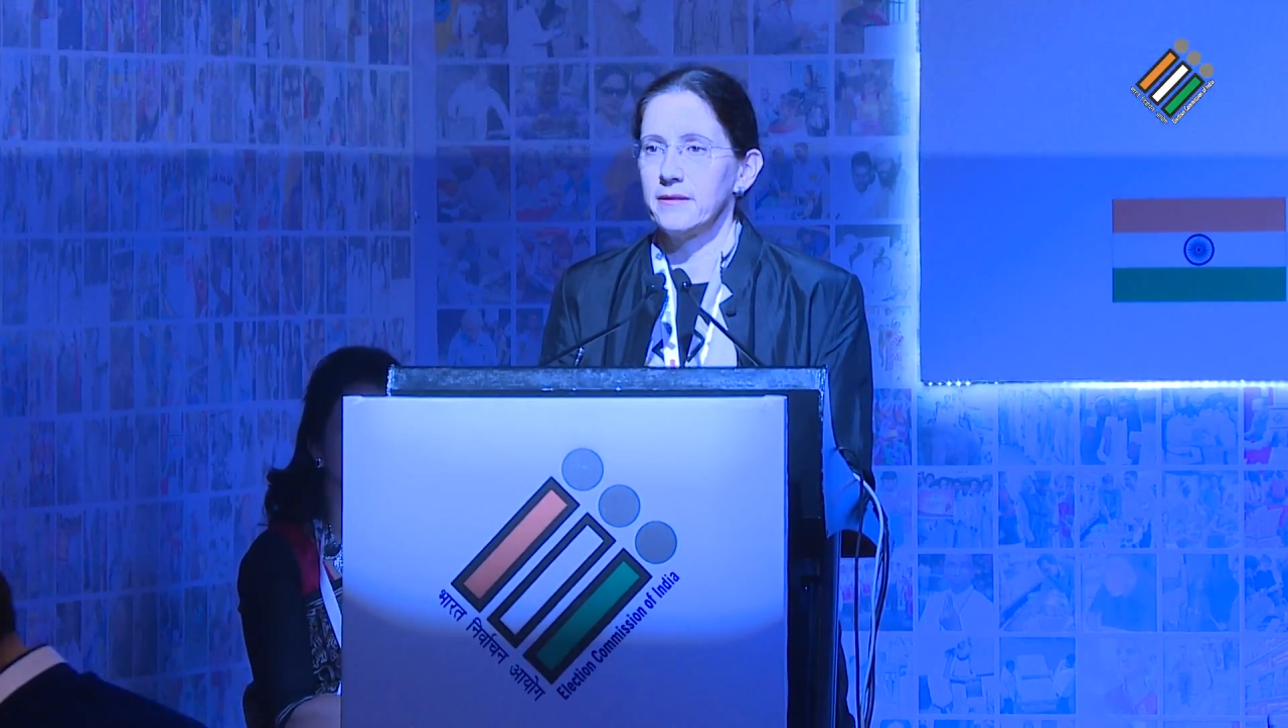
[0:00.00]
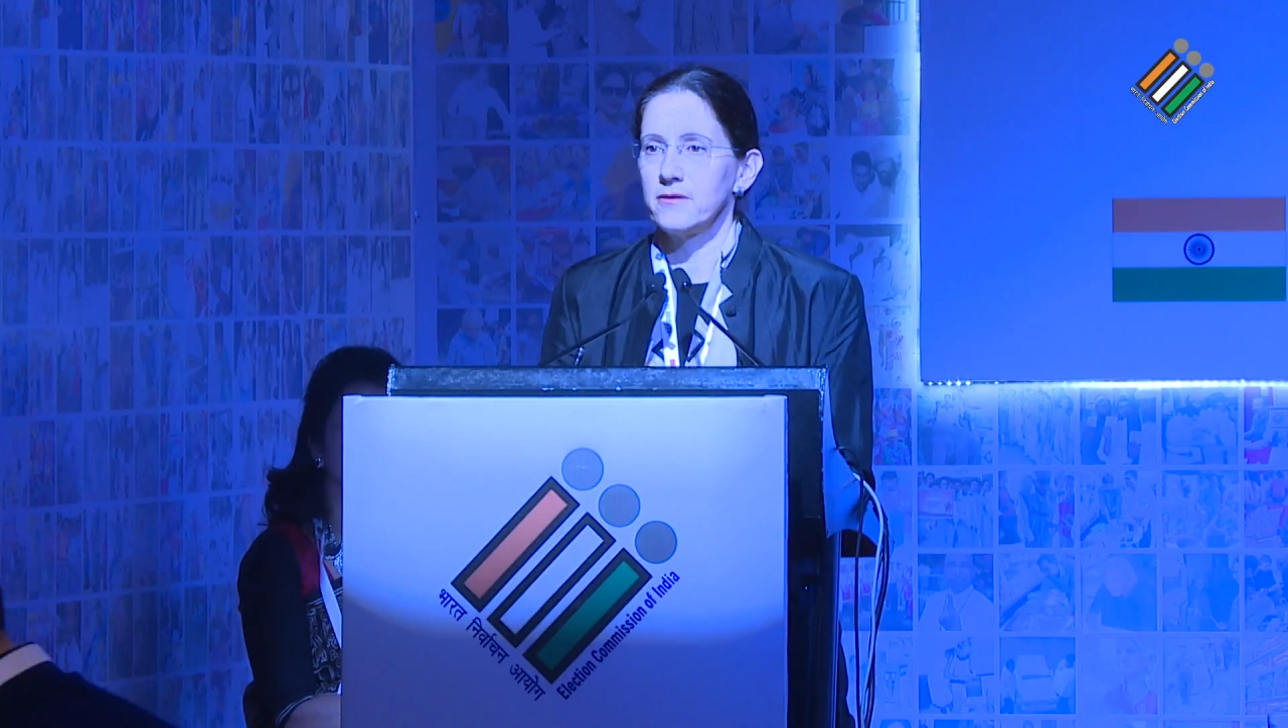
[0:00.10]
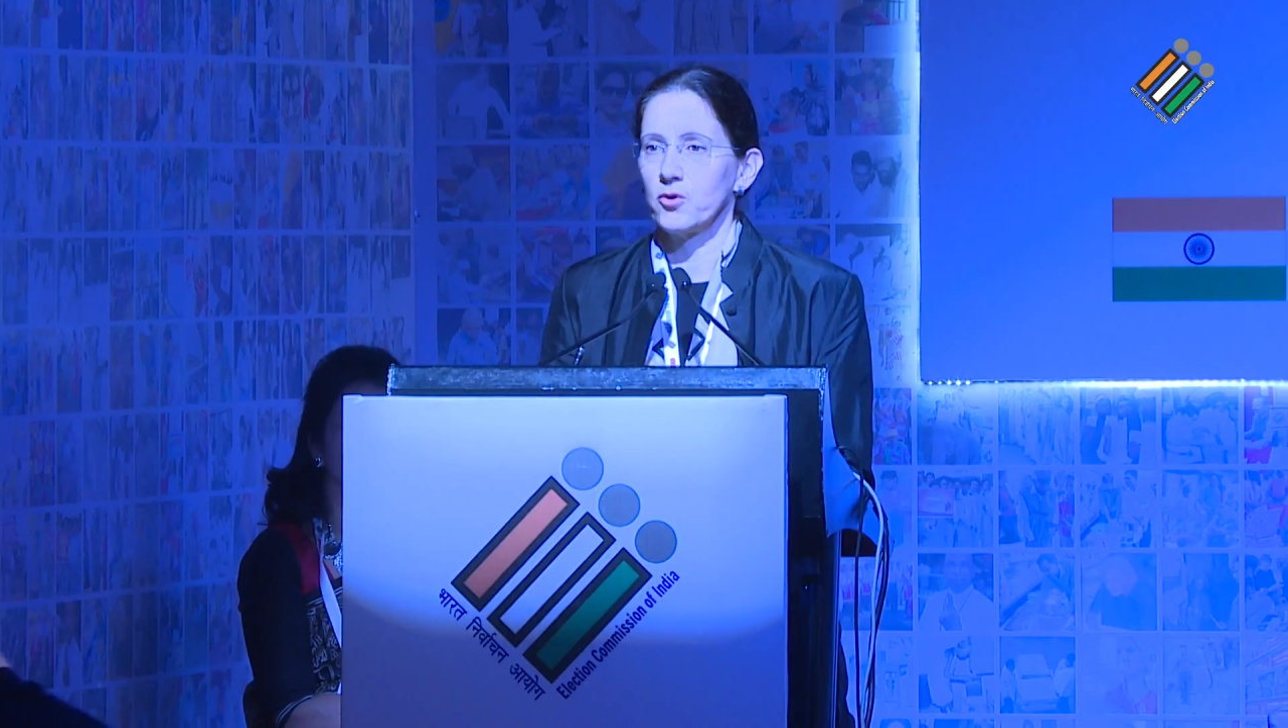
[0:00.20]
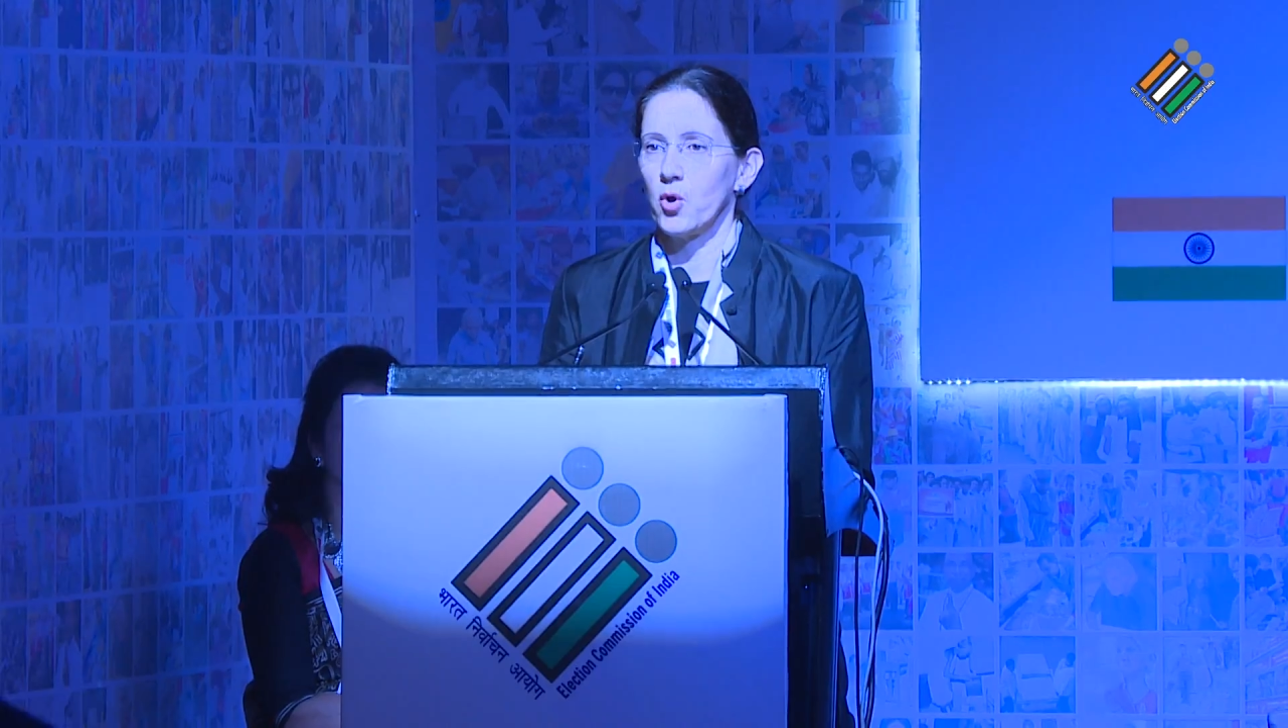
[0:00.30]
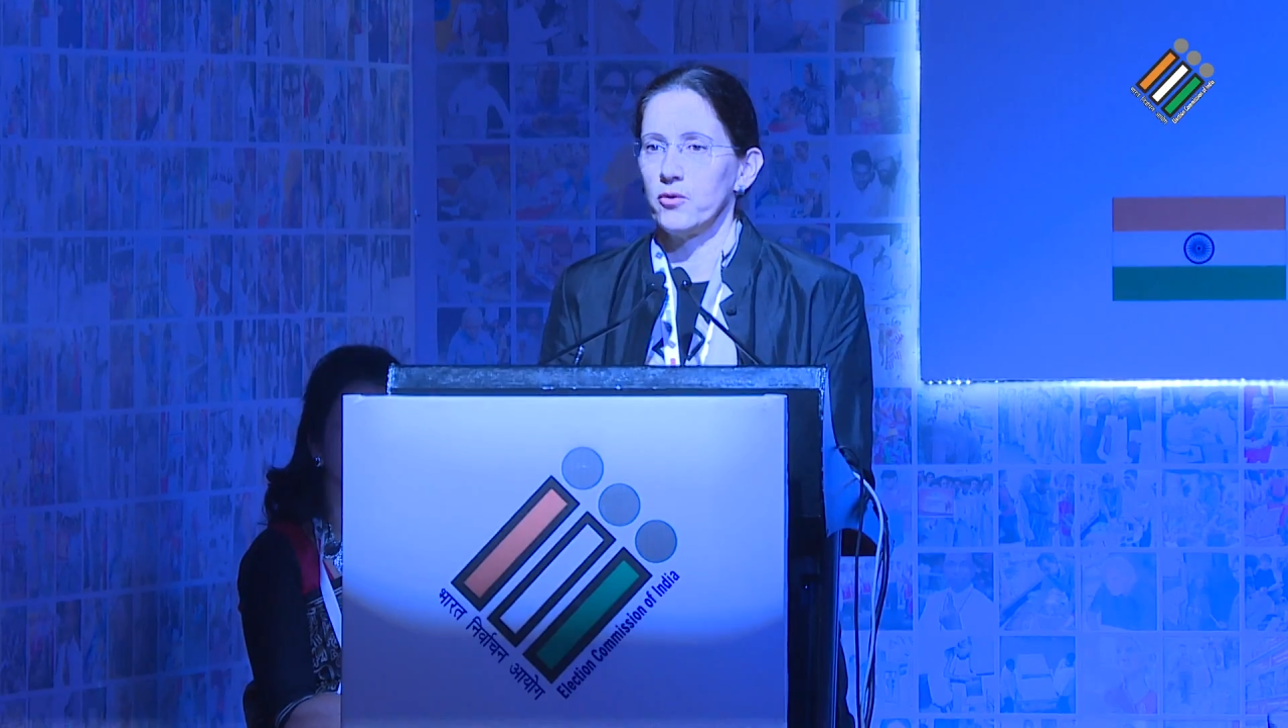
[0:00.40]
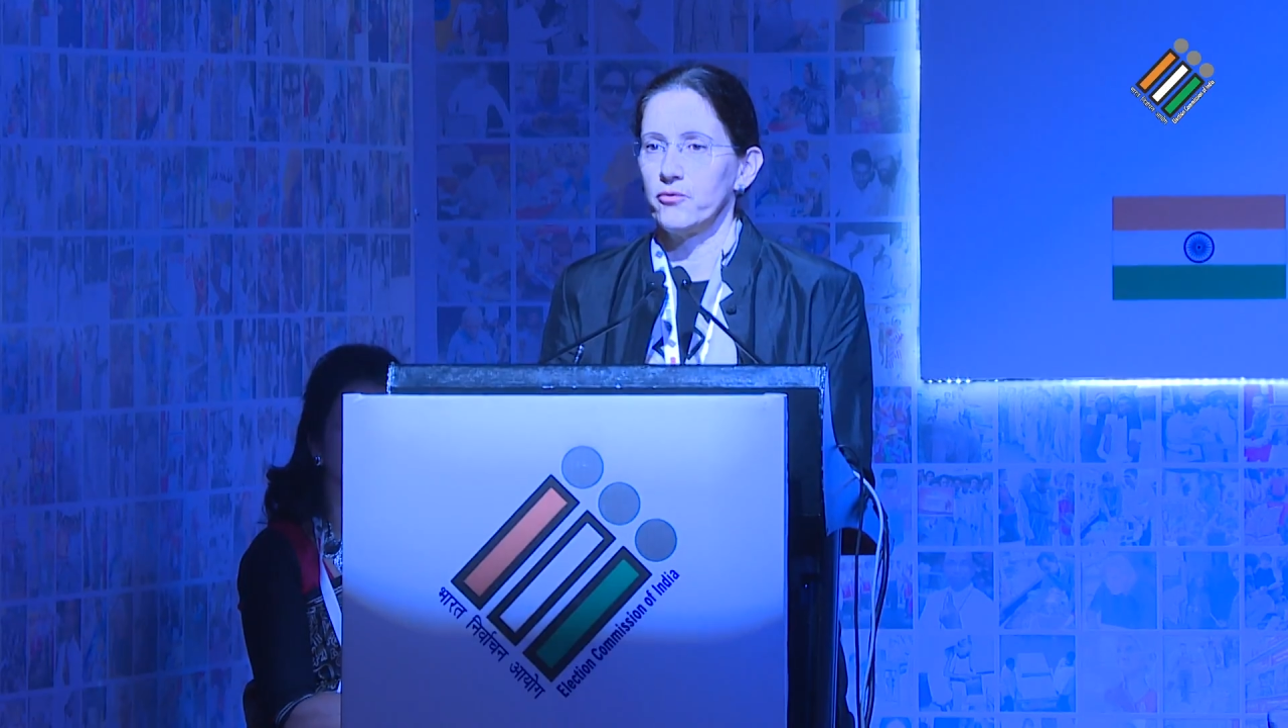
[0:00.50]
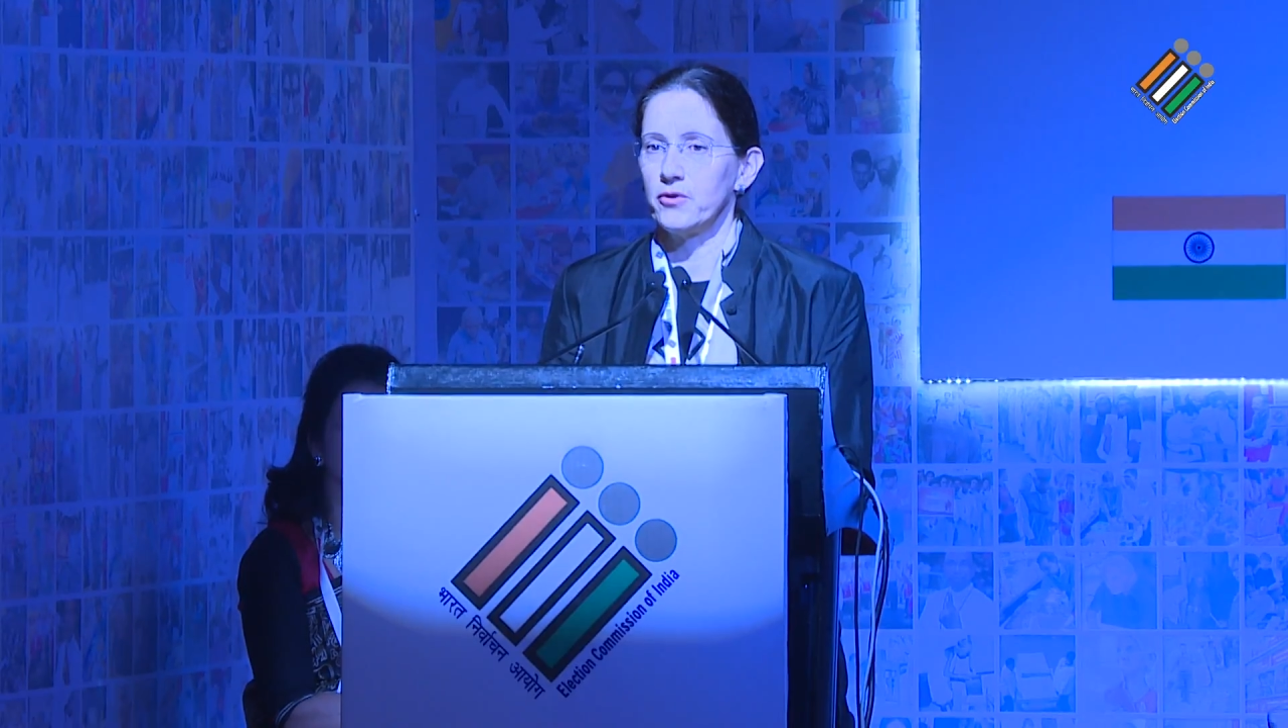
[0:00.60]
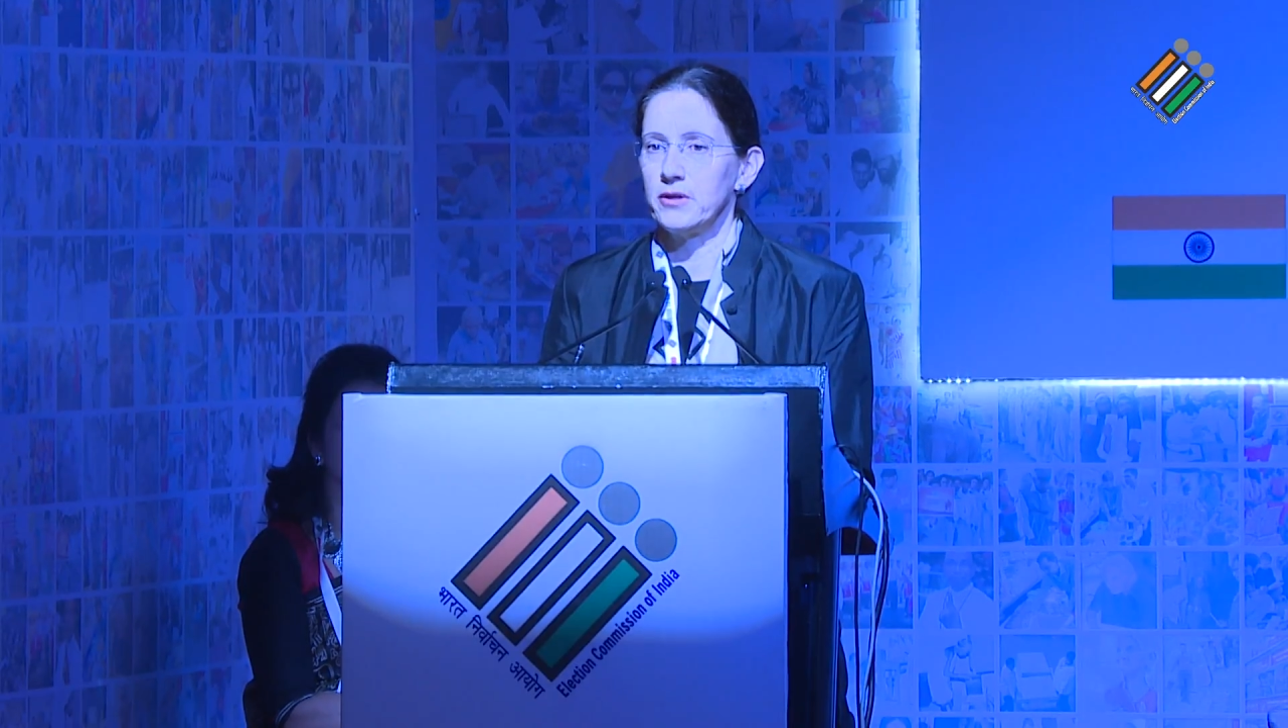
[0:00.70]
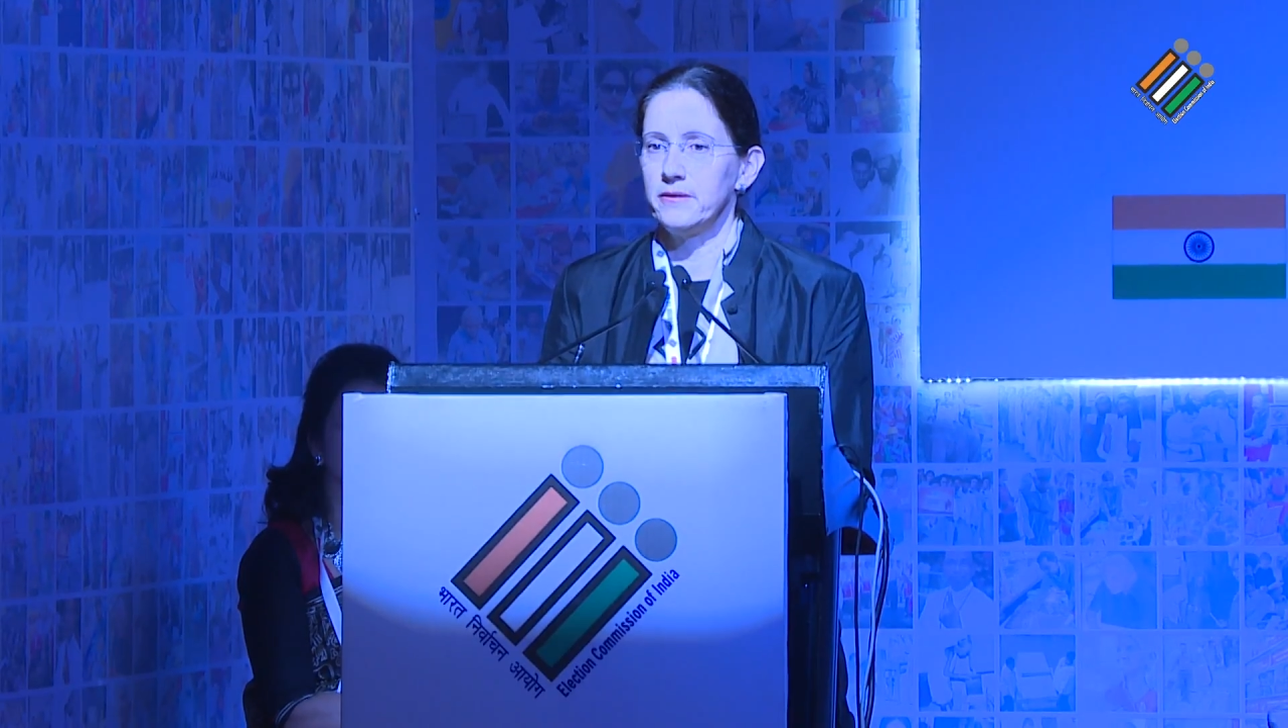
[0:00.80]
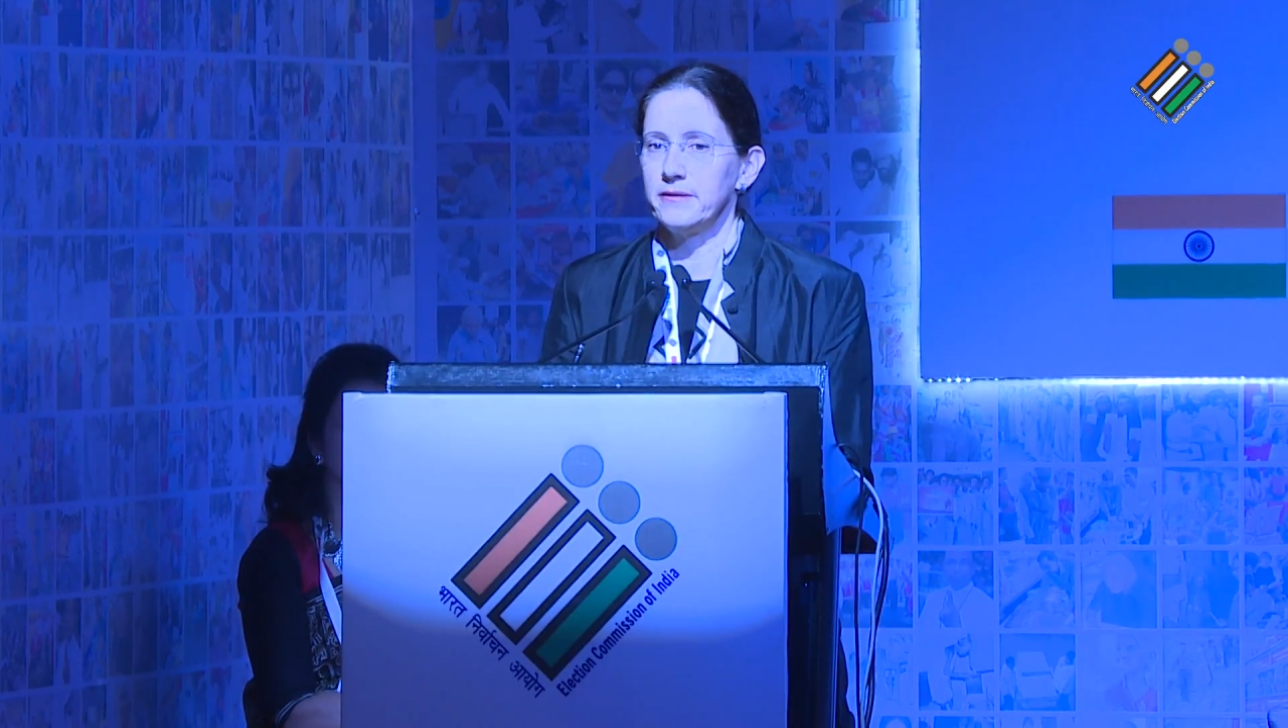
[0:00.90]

this conference